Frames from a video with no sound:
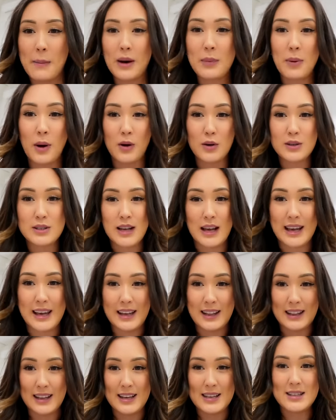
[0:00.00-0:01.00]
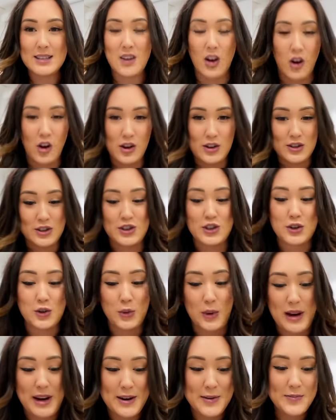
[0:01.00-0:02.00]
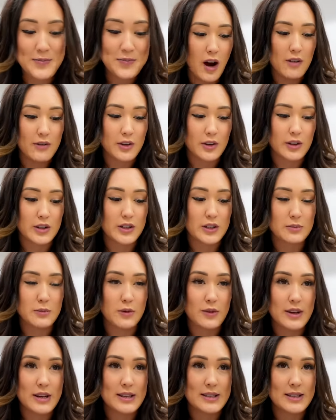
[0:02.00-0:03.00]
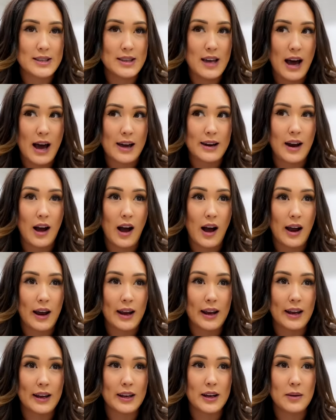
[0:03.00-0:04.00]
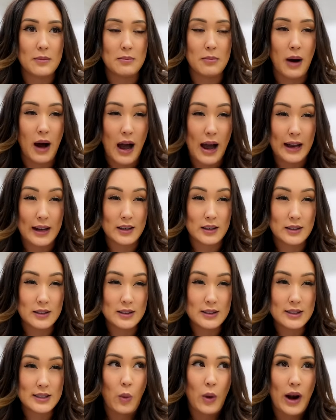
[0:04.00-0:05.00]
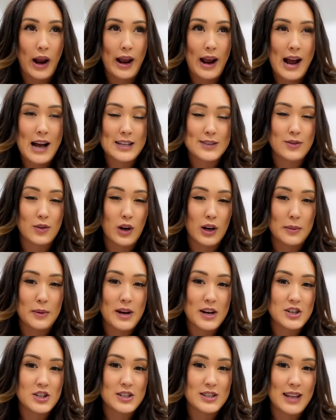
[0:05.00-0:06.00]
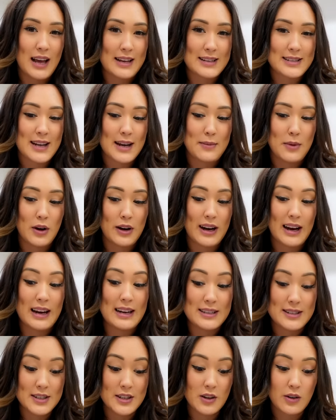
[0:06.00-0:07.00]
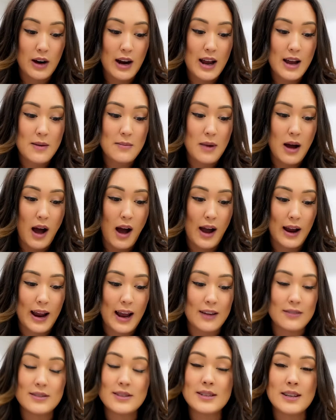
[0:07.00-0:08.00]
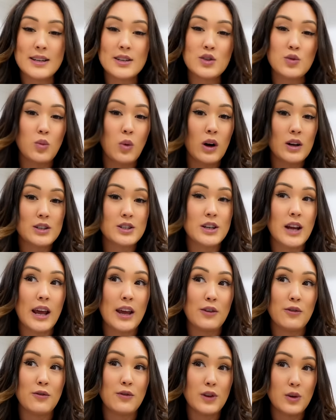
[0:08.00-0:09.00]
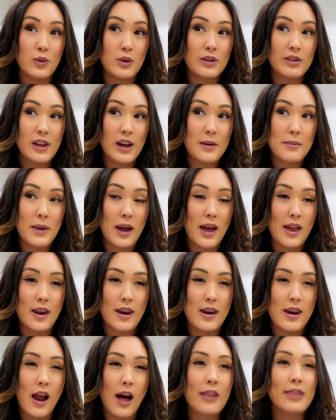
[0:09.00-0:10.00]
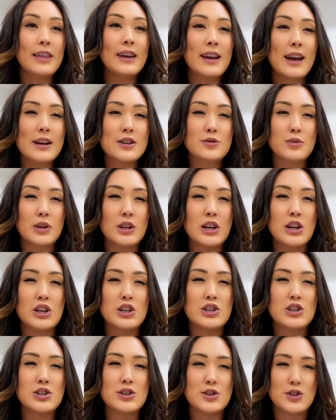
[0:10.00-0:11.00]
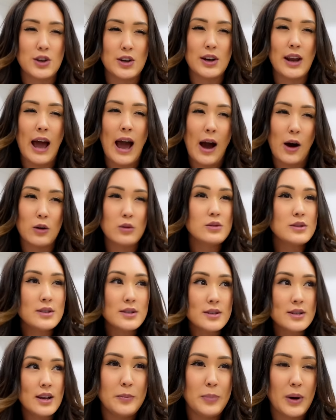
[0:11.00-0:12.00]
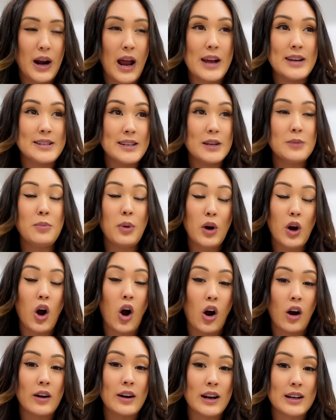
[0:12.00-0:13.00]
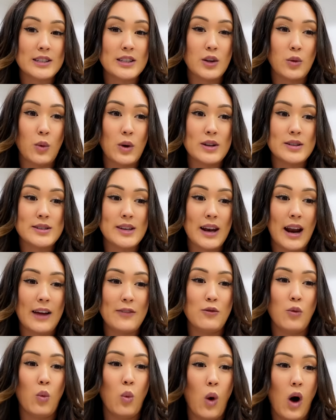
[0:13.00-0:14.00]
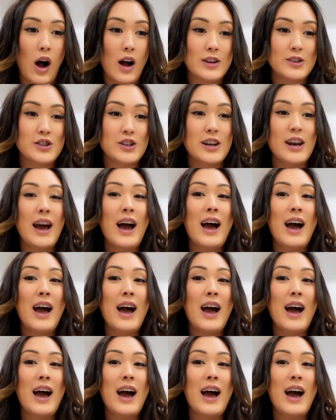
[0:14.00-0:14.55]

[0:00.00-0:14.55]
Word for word: gonna post a list on screen of the Christmas movies that I compiled when I asked for recommendations last time on Instagram. I have since watched a few of them and nothing has really stood out, but I did put a heart next to the ones that I've watched.